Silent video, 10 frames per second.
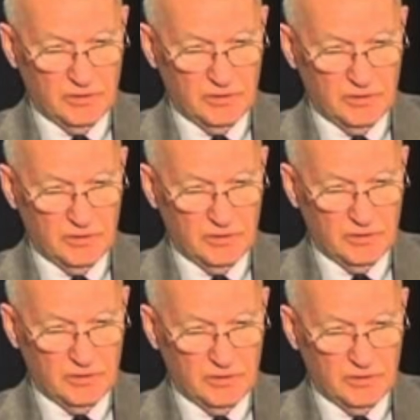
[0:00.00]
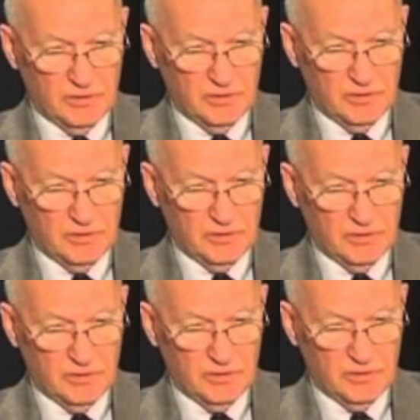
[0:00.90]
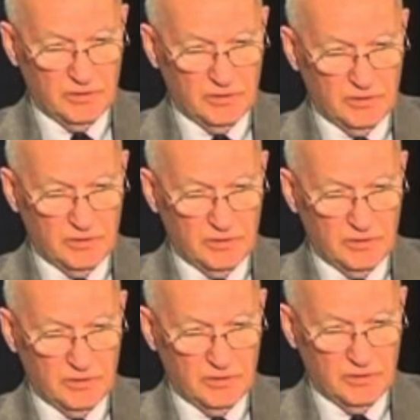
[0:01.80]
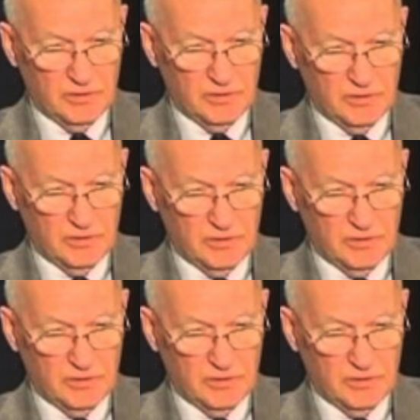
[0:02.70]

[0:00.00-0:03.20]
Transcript: Nobody speaks.